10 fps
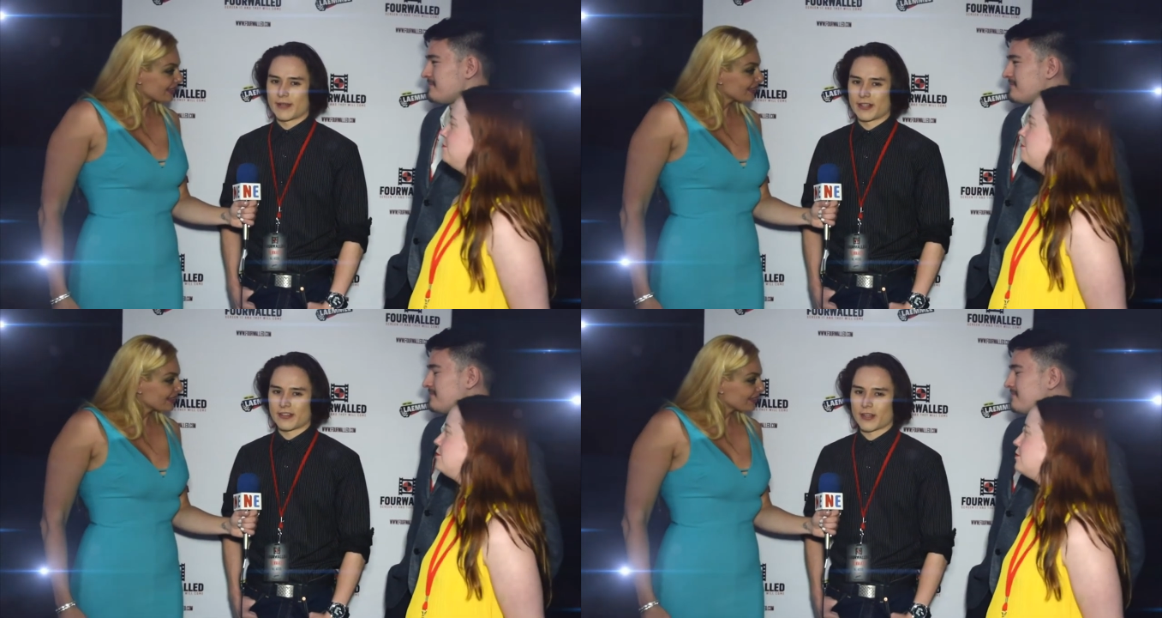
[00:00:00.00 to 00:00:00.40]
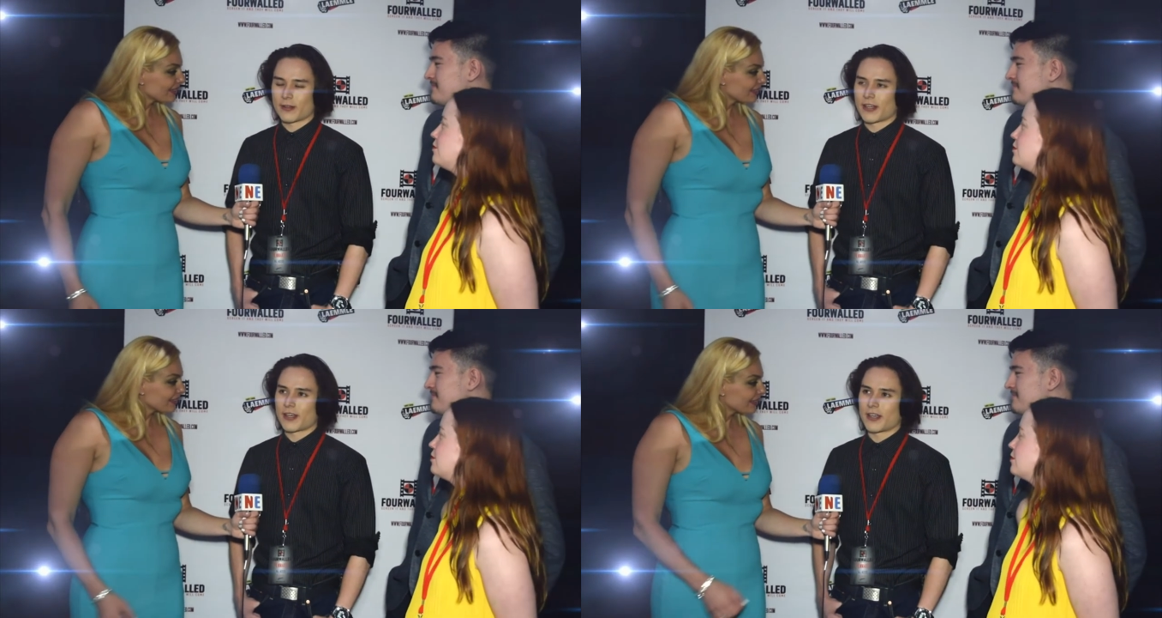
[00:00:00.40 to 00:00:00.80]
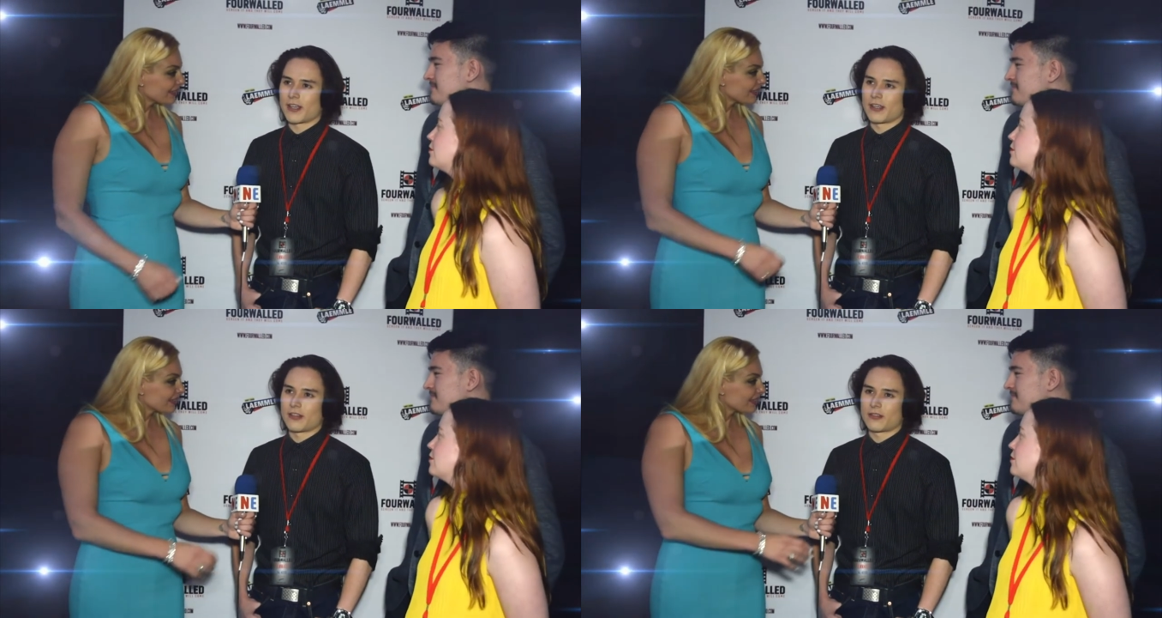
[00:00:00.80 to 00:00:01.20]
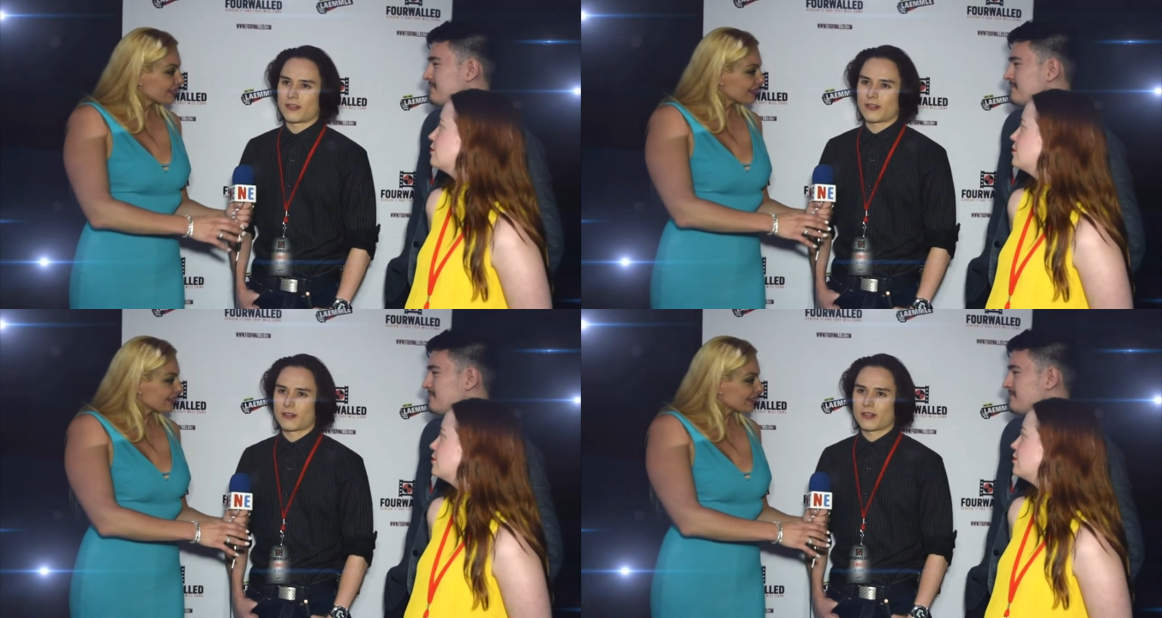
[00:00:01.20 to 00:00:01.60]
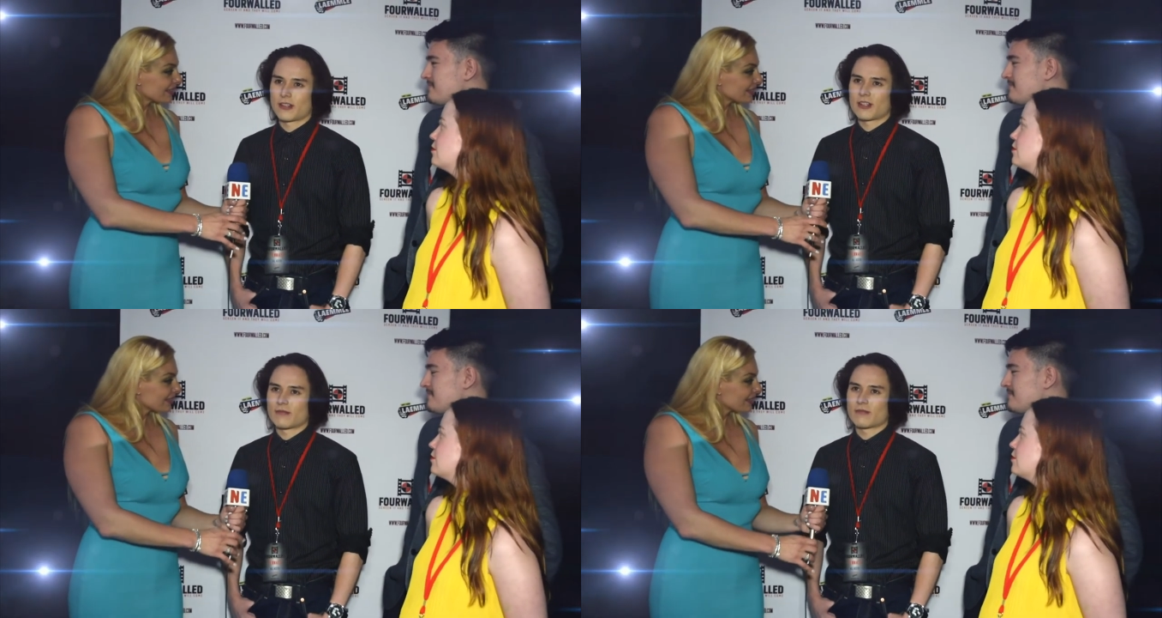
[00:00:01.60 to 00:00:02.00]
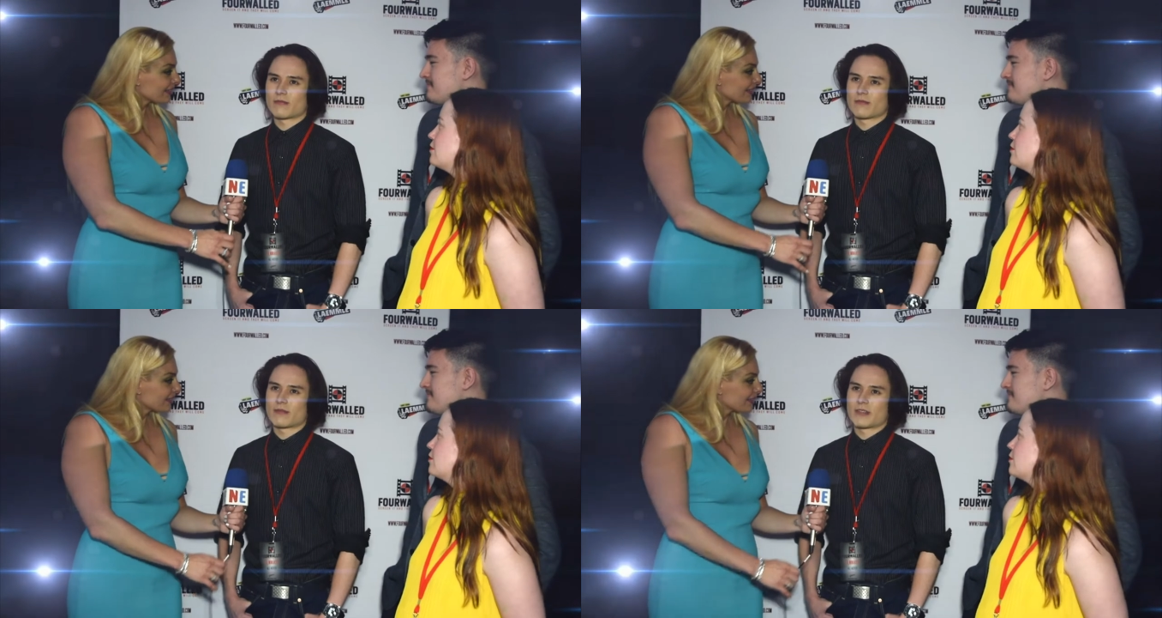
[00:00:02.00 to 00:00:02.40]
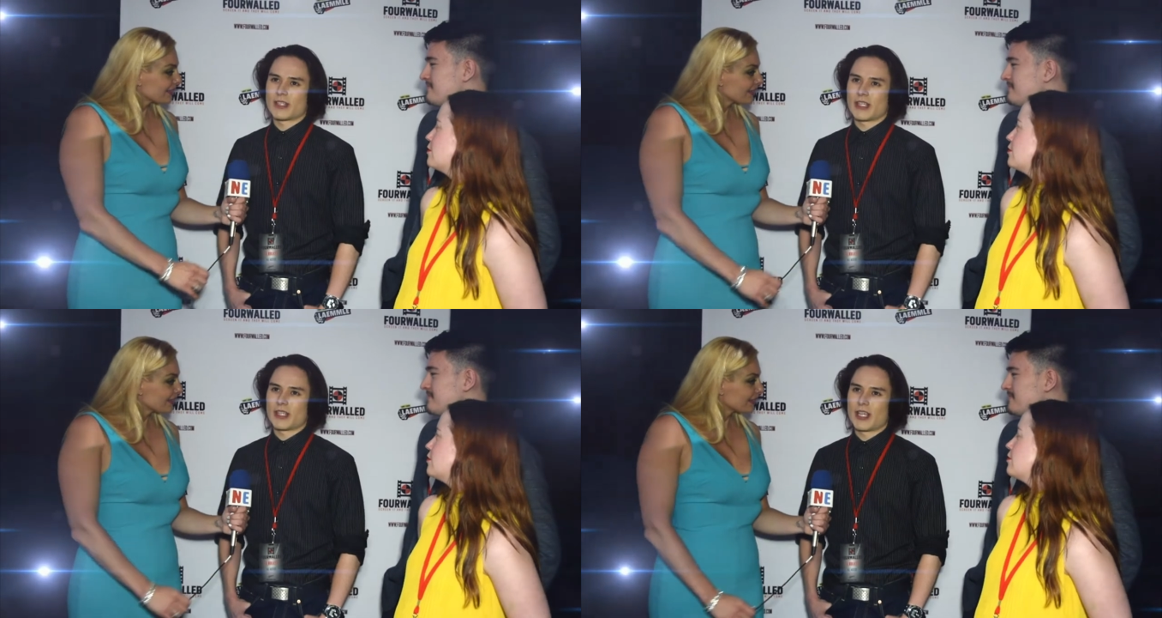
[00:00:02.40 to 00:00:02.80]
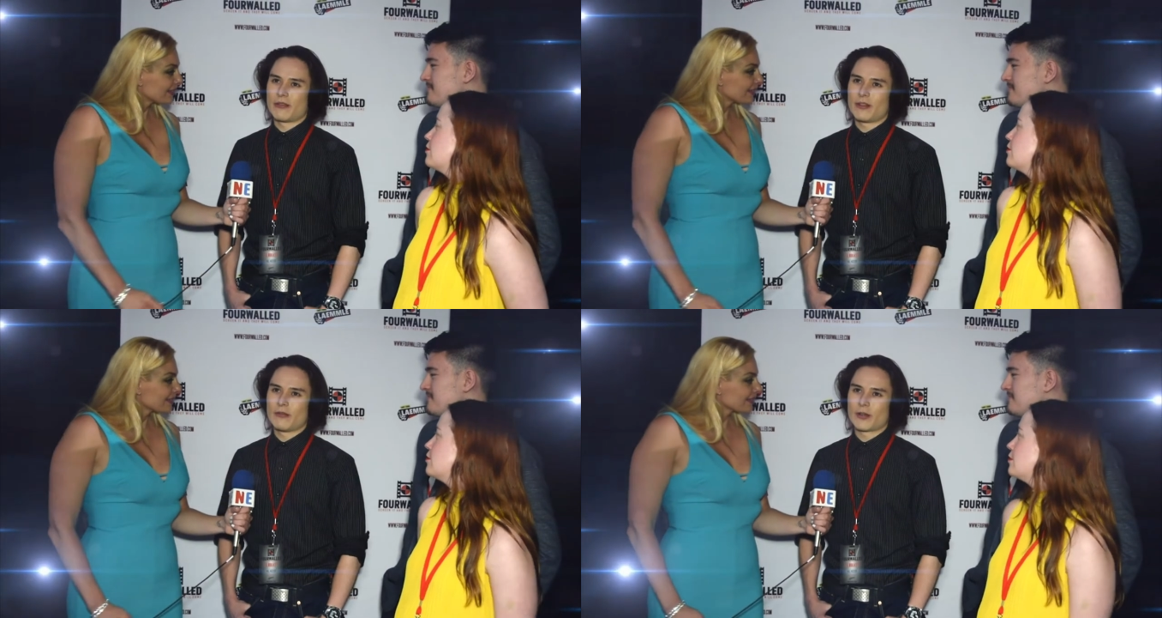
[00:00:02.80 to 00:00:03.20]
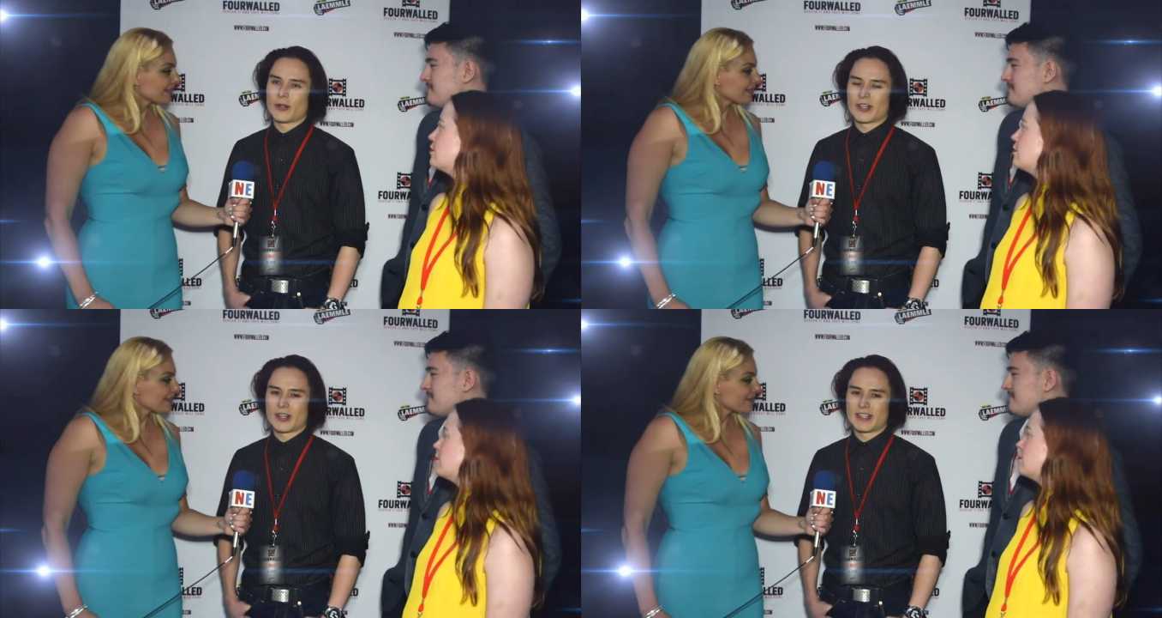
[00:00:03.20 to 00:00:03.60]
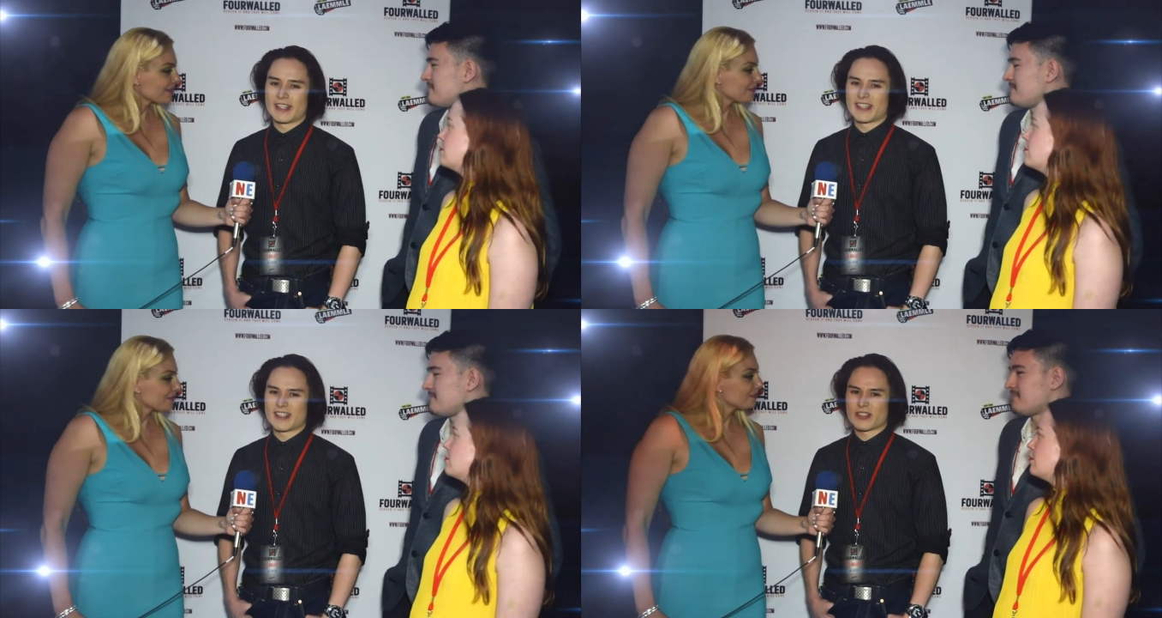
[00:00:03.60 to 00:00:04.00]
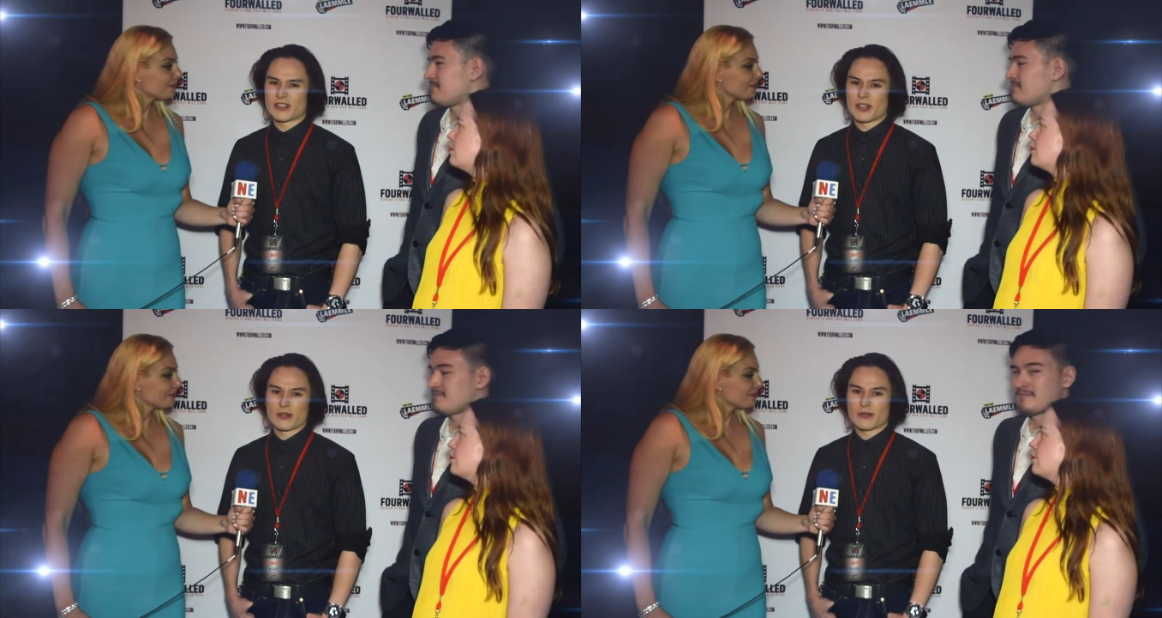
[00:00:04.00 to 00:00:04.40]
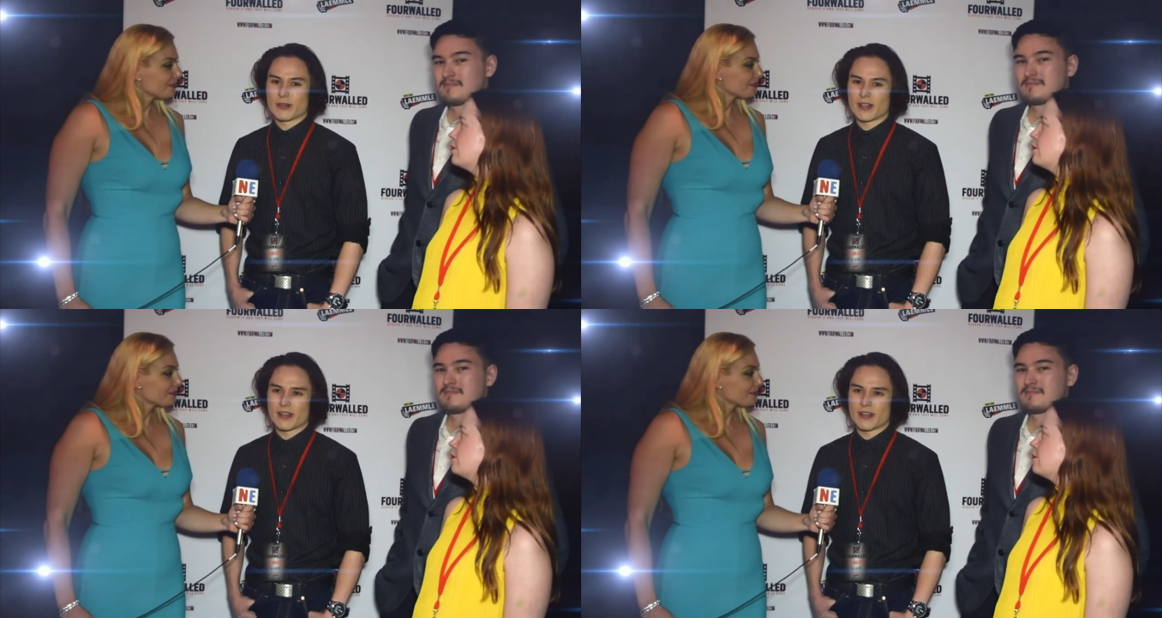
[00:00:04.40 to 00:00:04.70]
Speaker 1: filmmakers out there is if you've got an idea, just go